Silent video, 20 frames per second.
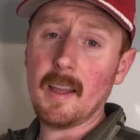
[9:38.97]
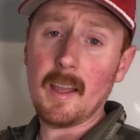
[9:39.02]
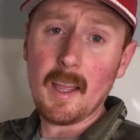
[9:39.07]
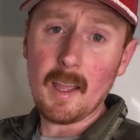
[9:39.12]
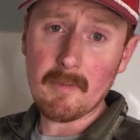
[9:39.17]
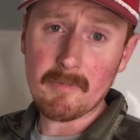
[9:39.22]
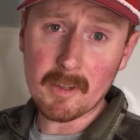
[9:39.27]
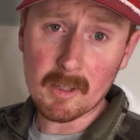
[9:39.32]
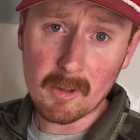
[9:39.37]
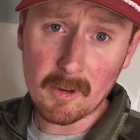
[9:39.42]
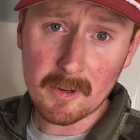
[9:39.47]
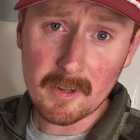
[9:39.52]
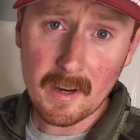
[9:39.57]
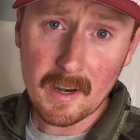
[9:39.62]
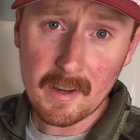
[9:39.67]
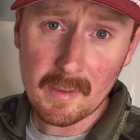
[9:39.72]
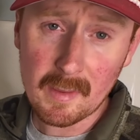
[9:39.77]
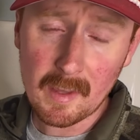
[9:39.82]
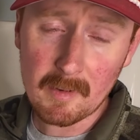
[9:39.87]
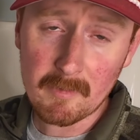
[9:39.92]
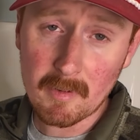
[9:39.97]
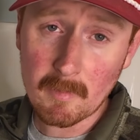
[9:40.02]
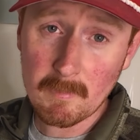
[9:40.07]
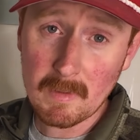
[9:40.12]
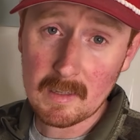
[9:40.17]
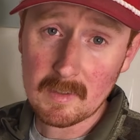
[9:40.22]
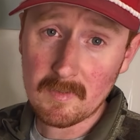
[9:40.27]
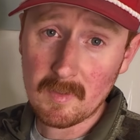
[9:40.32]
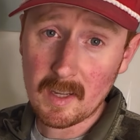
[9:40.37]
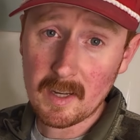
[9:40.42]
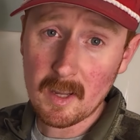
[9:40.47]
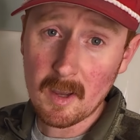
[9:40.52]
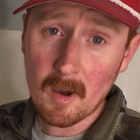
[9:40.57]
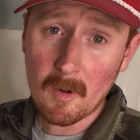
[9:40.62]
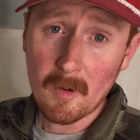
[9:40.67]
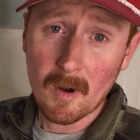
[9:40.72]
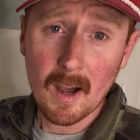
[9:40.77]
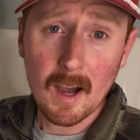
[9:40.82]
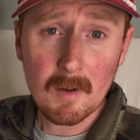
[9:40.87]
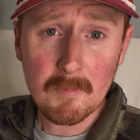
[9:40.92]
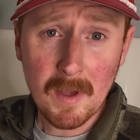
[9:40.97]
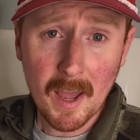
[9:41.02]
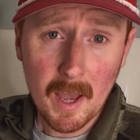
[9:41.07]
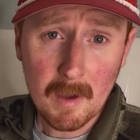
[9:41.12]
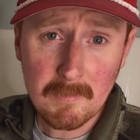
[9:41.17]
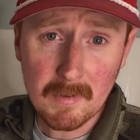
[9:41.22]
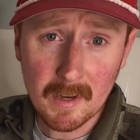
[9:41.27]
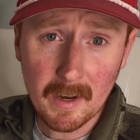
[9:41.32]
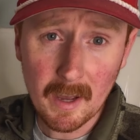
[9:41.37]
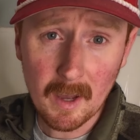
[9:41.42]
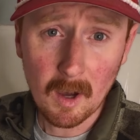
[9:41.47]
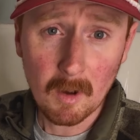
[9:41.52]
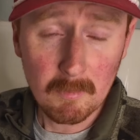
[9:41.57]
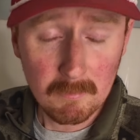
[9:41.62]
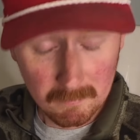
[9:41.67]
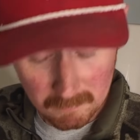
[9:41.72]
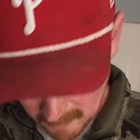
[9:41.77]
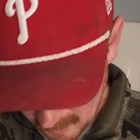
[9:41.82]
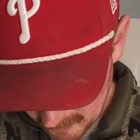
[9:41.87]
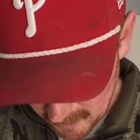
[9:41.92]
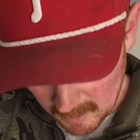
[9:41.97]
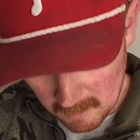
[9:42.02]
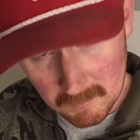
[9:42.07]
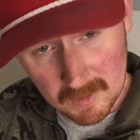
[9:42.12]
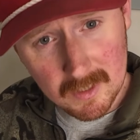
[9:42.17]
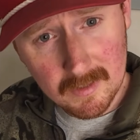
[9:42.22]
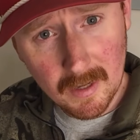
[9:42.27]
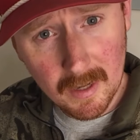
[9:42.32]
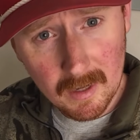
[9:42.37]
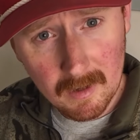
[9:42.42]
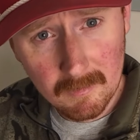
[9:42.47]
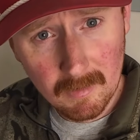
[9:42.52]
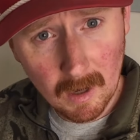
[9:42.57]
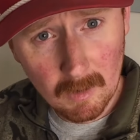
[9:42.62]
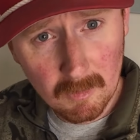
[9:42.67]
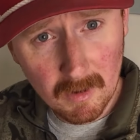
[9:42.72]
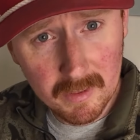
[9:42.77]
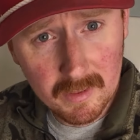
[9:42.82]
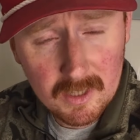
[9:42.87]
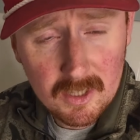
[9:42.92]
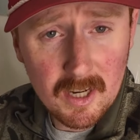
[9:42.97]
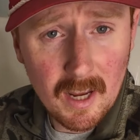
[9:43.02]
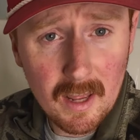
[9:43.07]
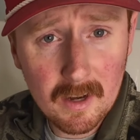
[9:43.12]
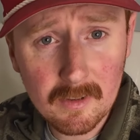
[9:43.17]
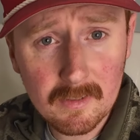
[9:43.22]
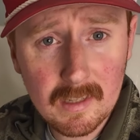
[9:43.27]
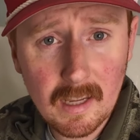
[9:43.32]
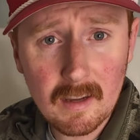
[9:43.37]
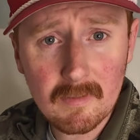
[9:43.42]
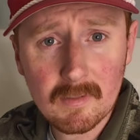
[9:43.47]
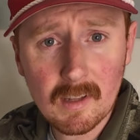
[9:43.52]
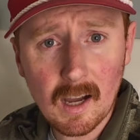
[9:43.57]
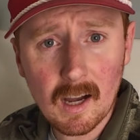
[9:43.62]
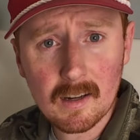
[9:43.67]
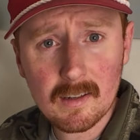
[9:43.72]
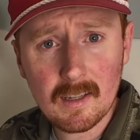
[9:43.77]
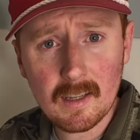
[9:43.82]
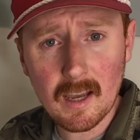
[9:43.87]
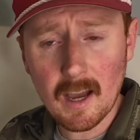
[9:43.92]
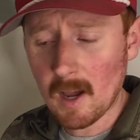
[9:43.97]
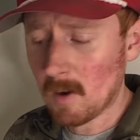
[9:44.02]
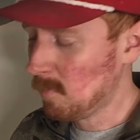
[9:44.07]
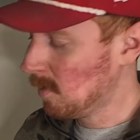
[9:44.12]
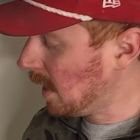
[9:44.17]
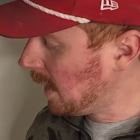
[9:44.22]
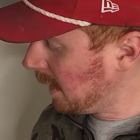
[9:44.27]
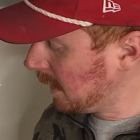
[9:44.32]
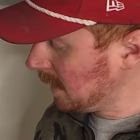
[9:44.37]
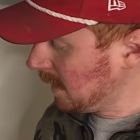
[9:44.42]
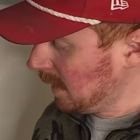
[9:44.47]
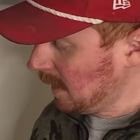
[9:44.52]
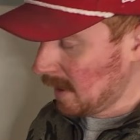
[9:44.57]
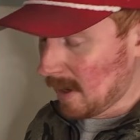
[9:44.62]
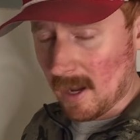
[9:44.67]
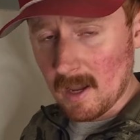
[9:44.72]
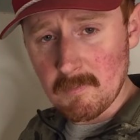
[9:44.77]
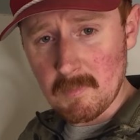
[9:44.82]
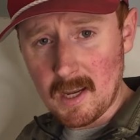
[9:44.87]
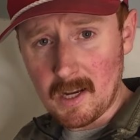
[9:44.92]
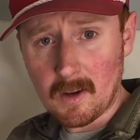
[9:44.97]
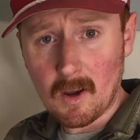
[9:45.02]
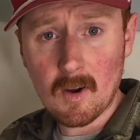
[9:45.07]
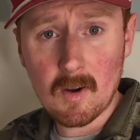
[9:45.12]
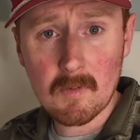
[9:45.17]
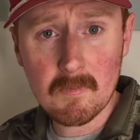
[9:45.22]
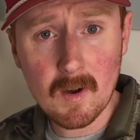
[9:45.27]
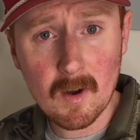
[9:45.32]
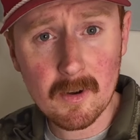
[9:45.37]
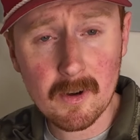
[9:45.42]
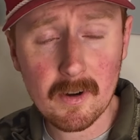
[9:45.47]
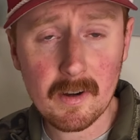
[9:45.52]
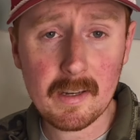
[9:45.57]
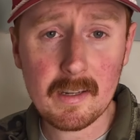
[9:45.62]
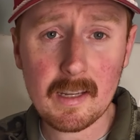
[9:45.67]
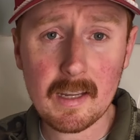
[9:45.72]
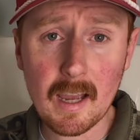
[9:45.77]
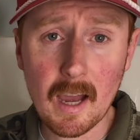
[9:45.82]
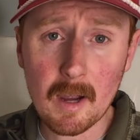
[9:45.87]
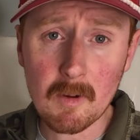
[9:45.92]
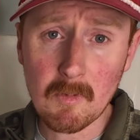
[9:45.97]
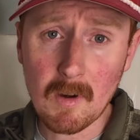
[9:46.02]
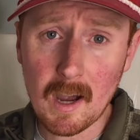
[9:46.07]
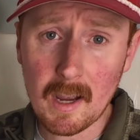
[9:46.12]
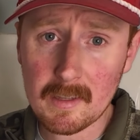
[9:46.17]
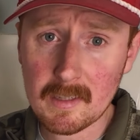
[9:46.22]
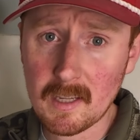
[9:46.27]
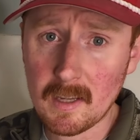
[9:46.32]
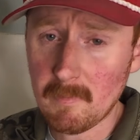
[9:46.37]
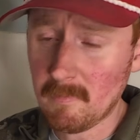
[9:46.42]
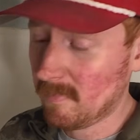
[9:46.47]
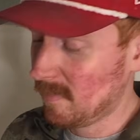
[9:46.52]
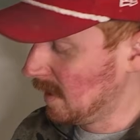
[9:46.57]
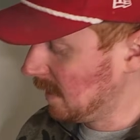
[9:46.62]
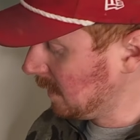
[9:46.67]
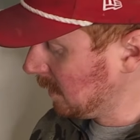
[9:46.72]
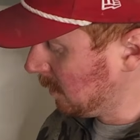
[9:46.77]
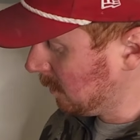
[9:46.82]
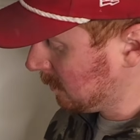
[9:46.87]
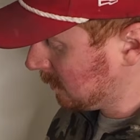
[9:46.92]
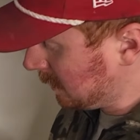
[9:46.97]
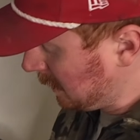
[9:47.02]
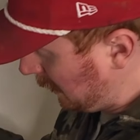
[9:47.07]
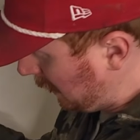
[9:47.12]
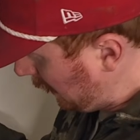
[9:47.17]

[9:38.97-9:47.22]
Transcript: If you learned anything from this video, I'm happy to help. My name is Dave. I run the channel Dave Doc DIY. I make homeowner and DIY tip videos.